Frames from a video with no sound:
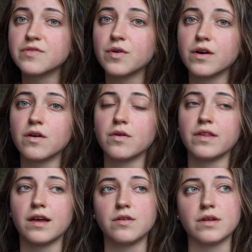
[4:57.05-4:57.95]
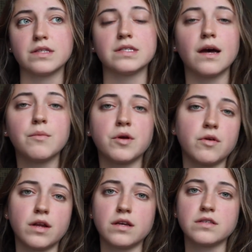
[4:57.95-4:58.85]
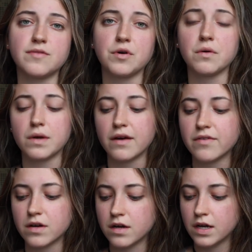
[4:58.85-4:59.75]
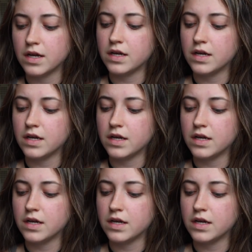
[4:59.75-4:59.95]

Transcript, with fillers: for or that you can sub ingredients for or whatever